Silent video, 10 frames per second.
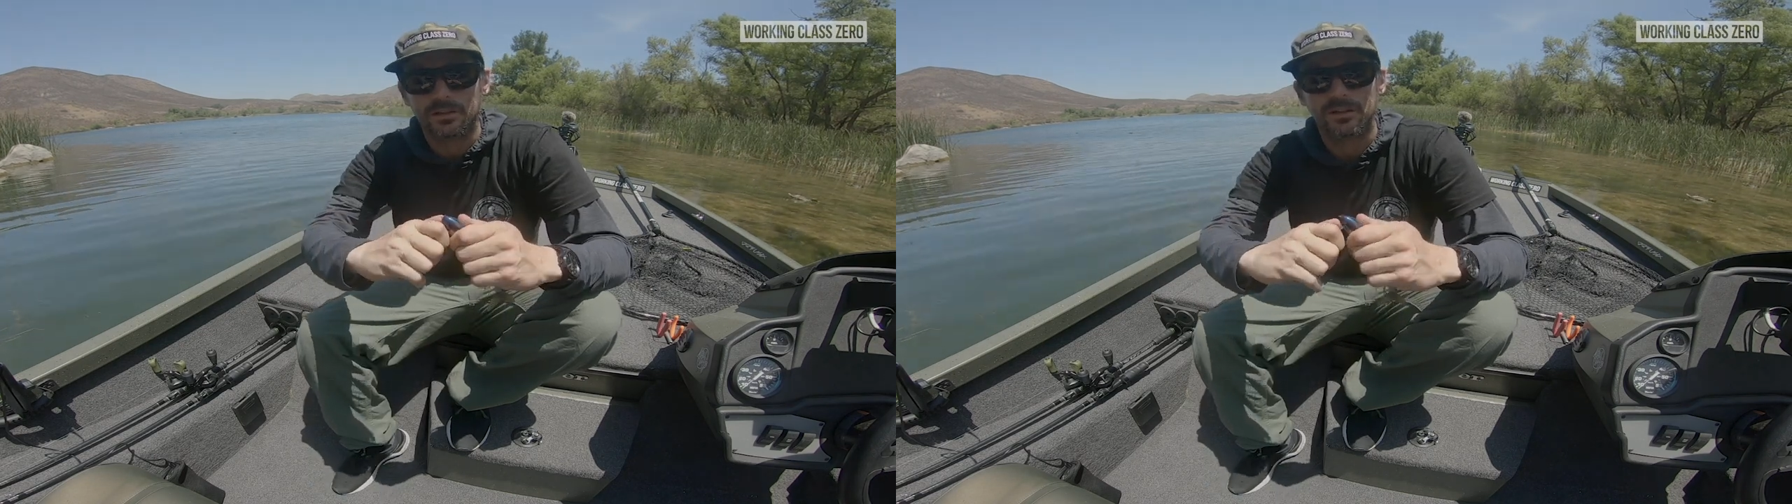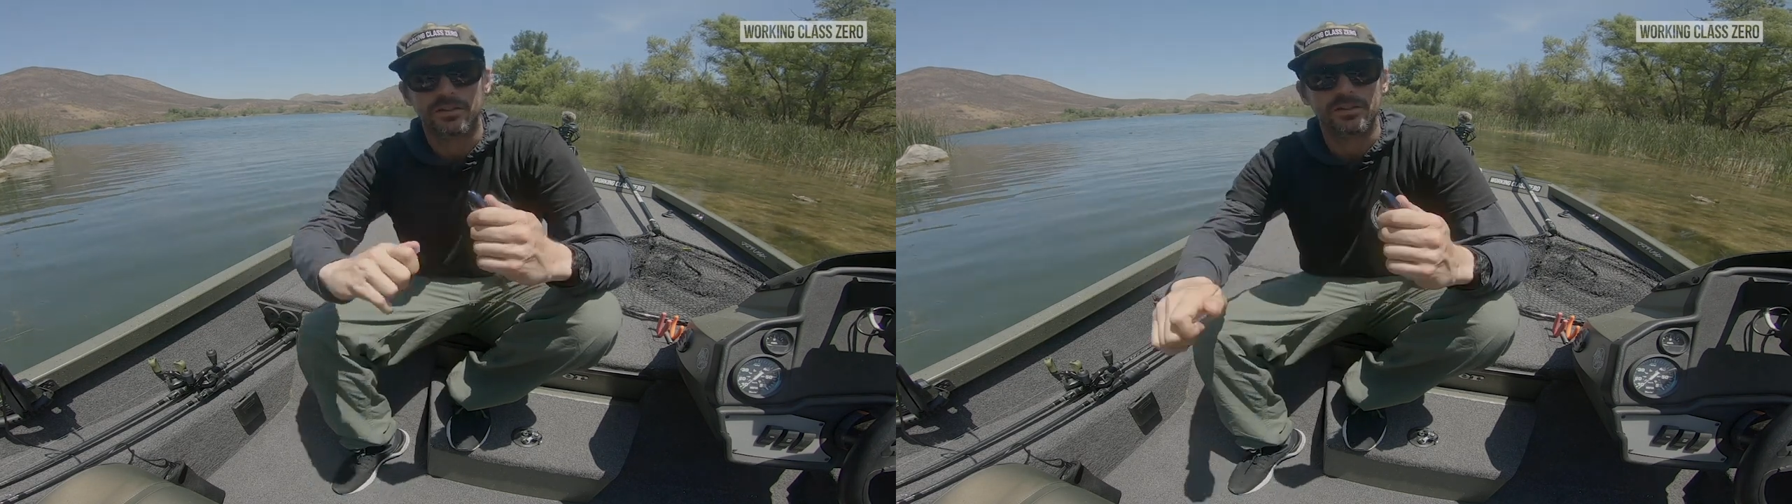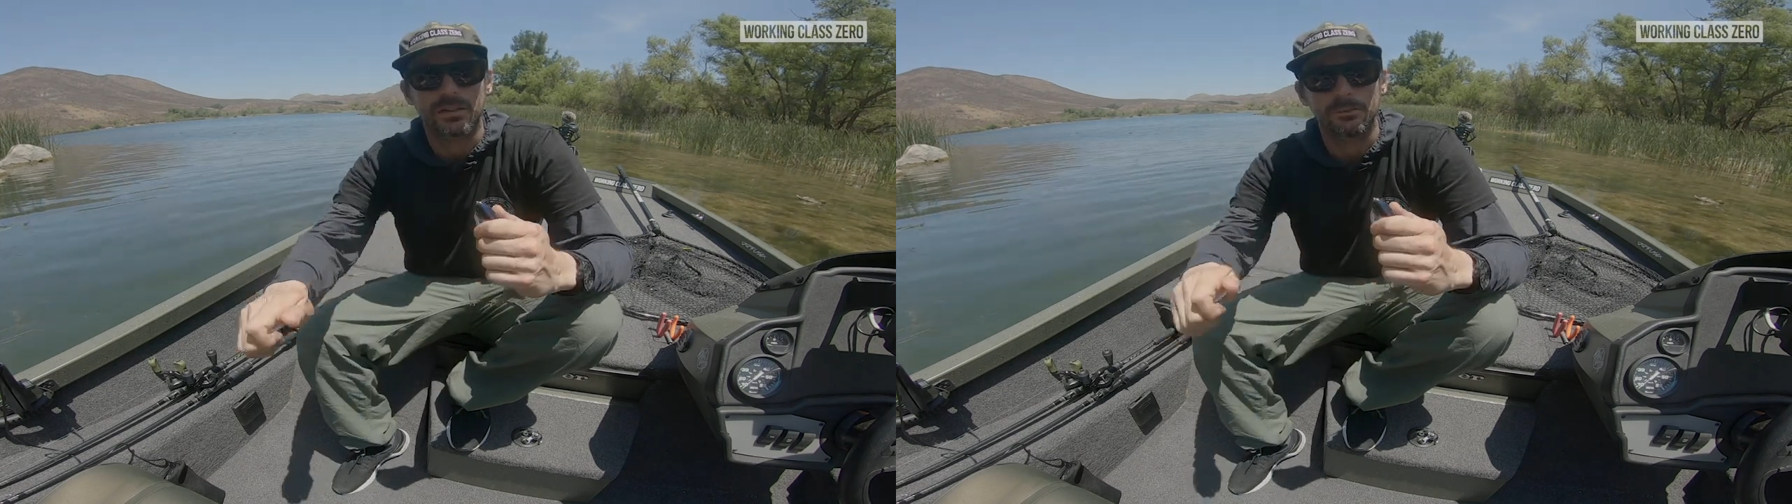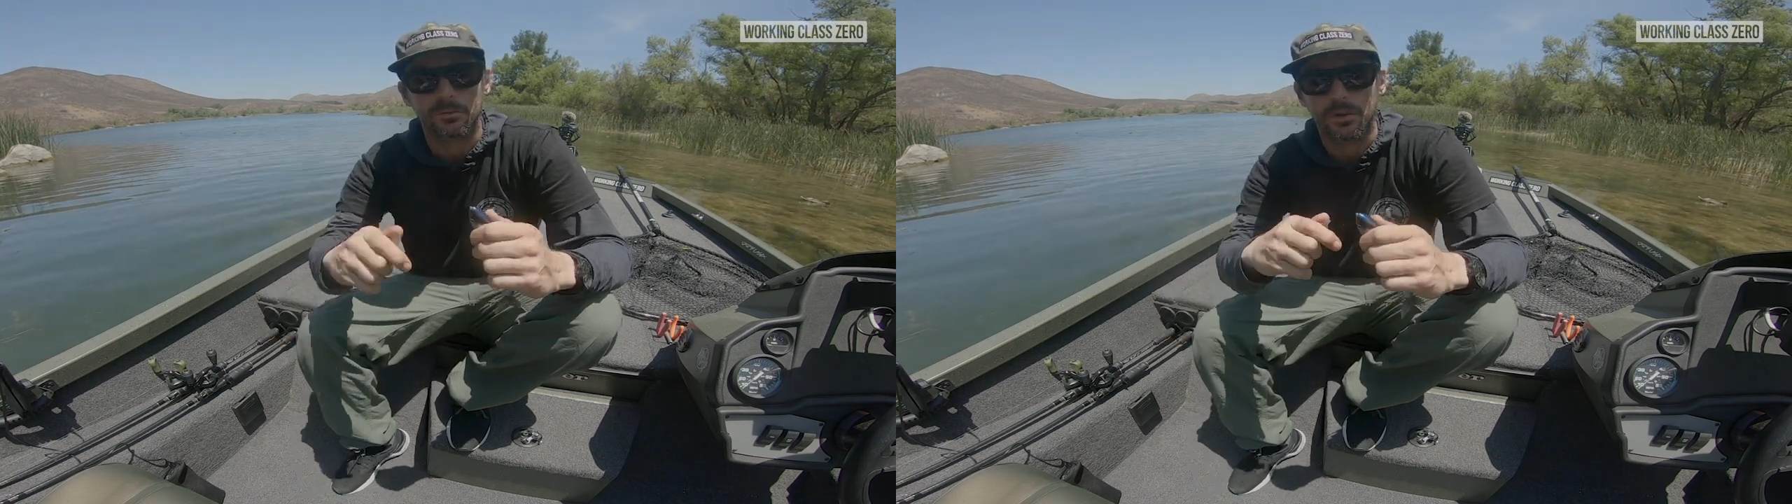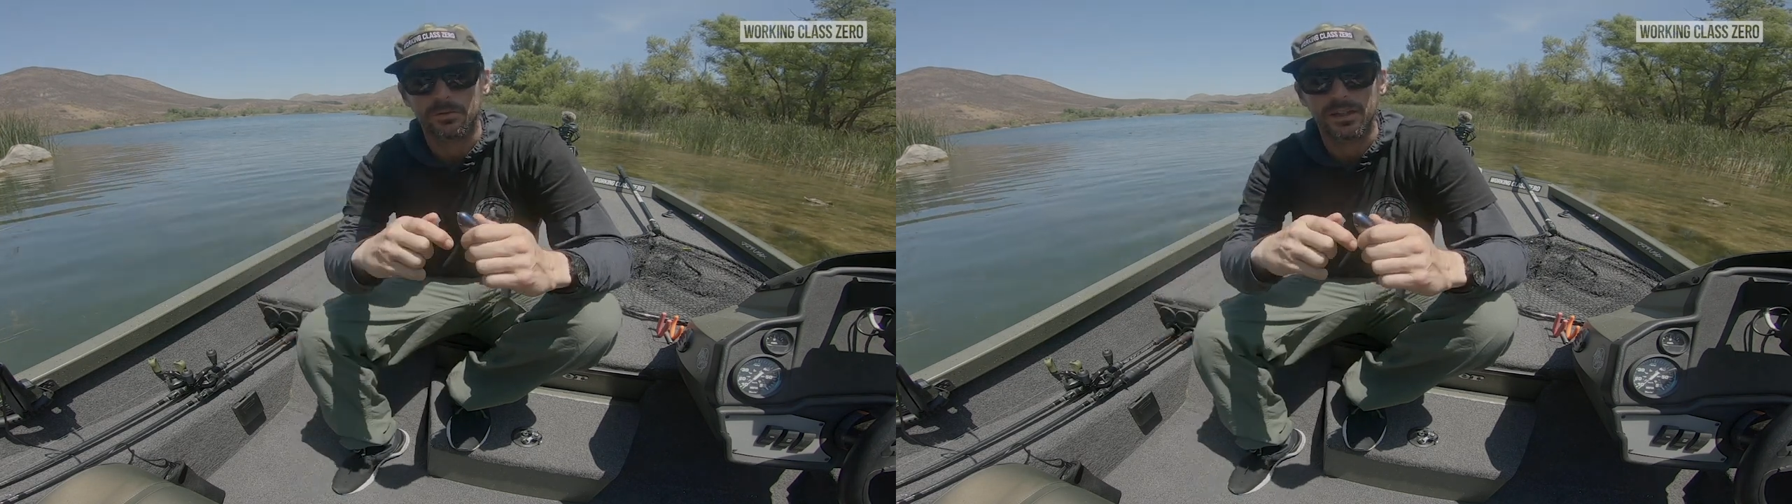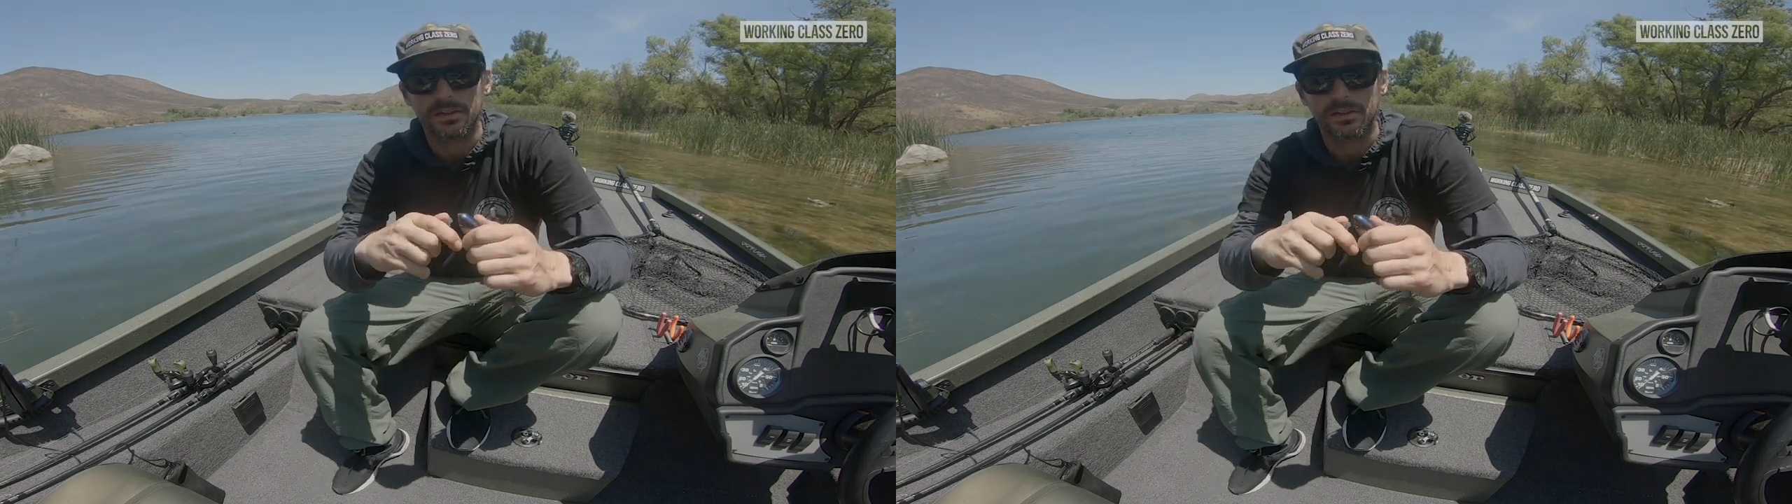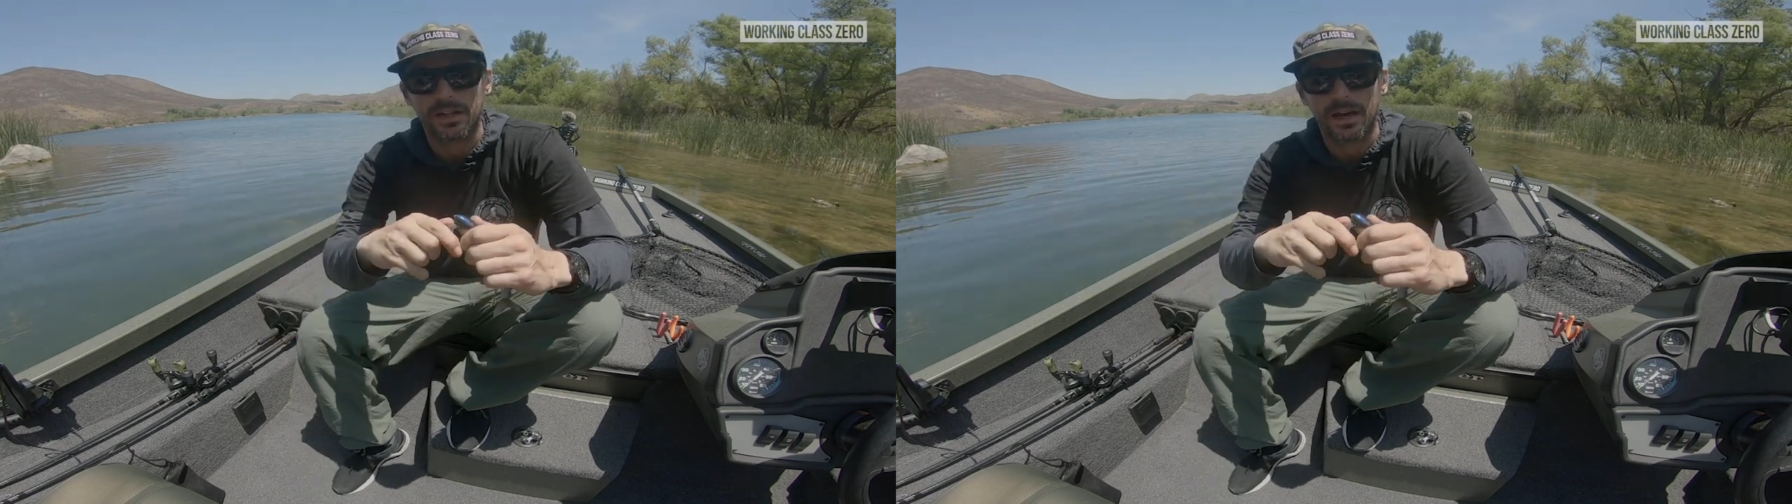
It's just a simple rotation